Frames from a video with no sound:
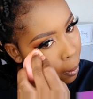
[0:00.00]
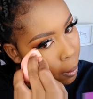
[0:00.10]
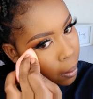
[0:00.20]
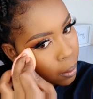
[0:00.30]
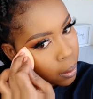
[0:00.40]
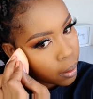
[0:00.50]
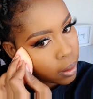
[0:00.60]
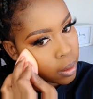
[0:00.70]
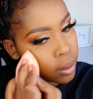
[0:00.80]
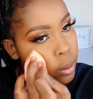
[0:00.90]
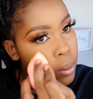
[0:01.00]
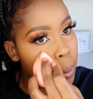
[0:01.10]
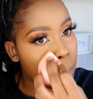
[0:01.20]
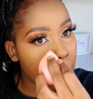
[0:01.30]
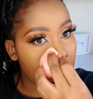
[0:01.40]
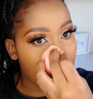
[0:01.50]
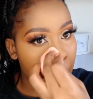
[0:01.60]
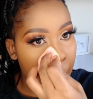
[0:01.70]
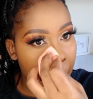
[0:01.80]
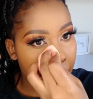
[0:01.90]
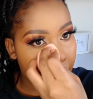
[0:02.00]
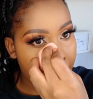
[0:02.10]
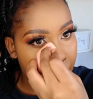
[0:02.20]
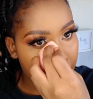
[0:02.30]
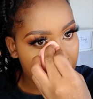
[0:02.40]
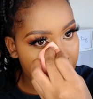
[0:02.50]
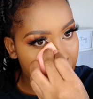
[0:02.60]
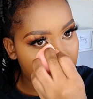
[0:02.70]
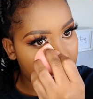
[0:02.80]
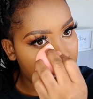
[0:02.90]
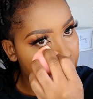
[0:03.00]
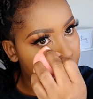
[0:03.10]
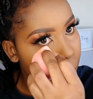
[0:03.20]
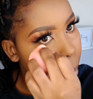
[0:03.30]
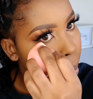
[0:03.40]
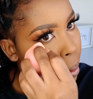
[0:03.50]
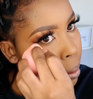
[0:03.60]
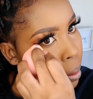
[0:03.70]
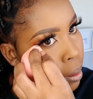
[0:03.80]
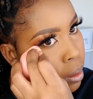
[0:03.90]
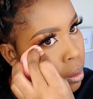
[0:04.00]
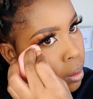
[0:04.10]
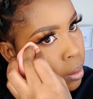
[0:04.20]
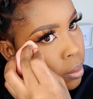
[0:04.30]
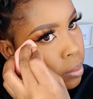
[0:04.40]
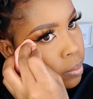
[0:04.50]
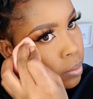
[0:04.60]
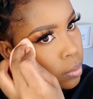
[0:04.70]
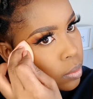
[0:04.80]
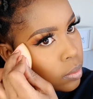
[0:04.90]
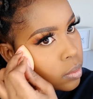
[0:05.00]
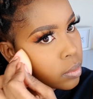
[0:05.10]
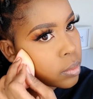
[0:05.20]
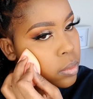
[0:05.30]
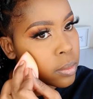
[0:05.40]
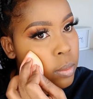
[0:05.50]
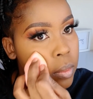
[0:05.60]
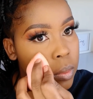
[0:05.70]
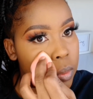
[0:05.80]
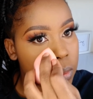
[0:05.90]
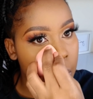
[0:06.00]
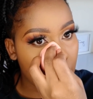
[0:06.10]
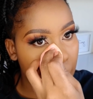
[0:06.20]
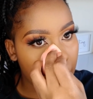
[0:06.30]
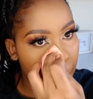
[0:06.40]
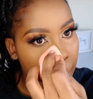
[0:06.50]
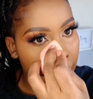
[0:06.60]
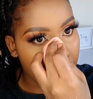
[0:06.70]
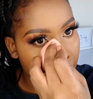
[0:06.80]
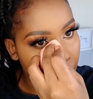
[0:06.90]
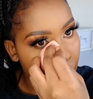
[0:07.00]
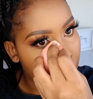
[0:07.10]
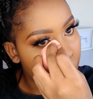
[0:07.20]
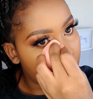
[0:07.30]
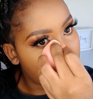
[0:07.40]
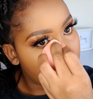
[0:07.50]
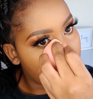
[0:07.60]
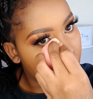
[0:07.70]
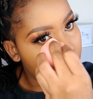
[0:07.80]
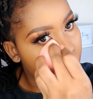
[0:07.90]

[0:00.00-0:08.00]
And if you're a beginner, avoid baking. Start off by just setting, and then you can graduate